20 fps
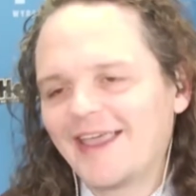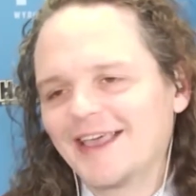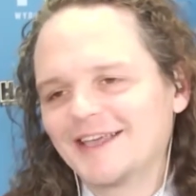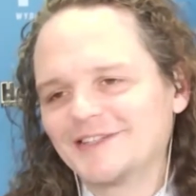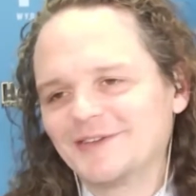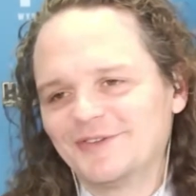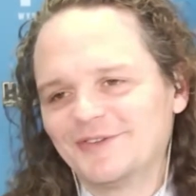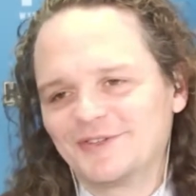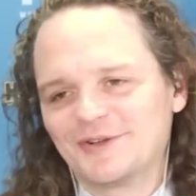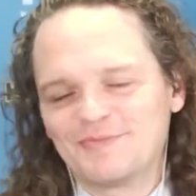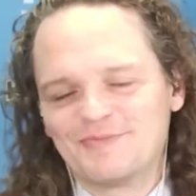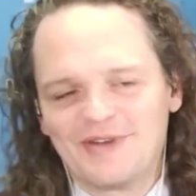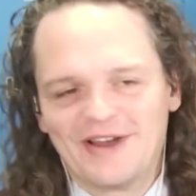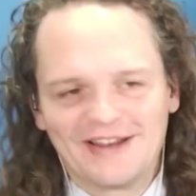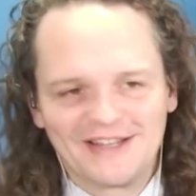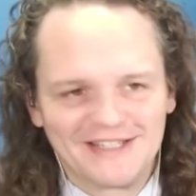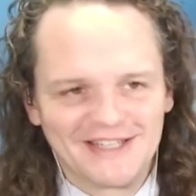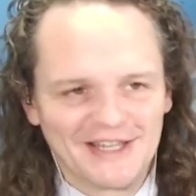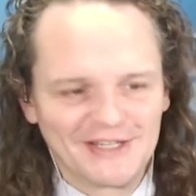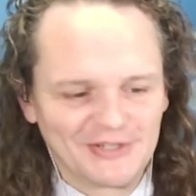guess it was her
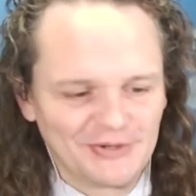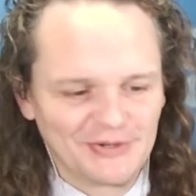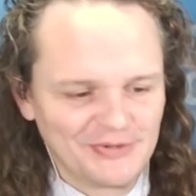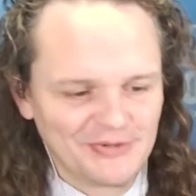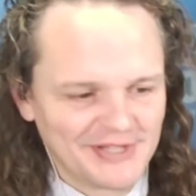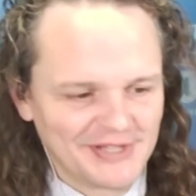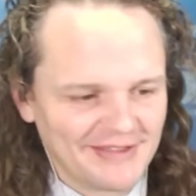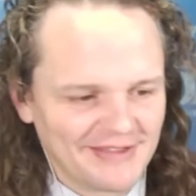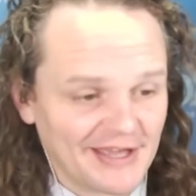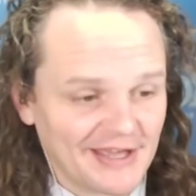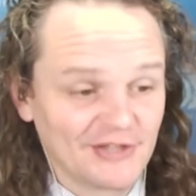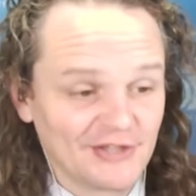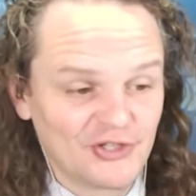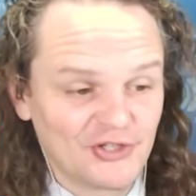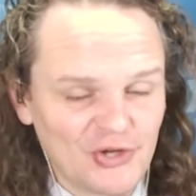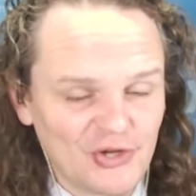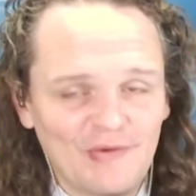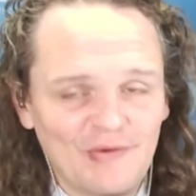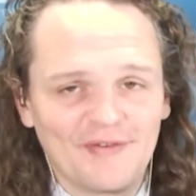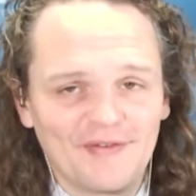predecessor who said the
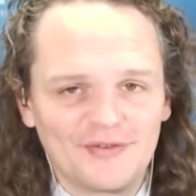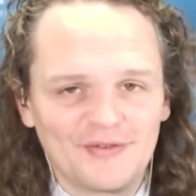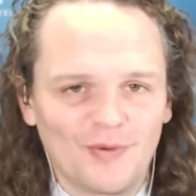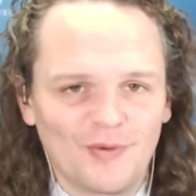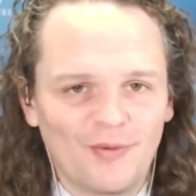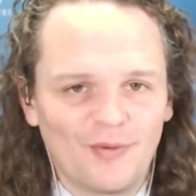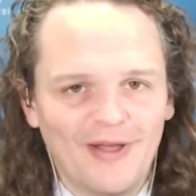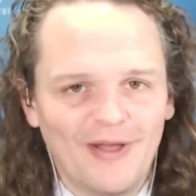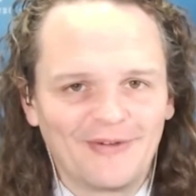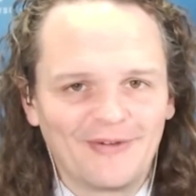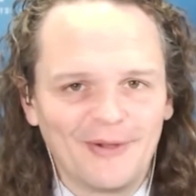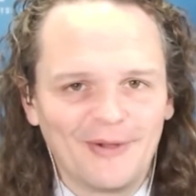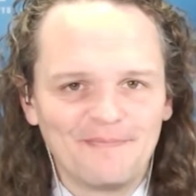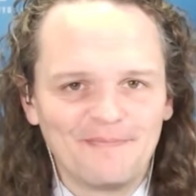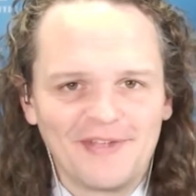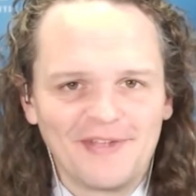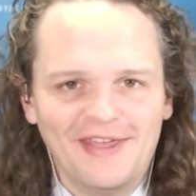conservatives weren't welcome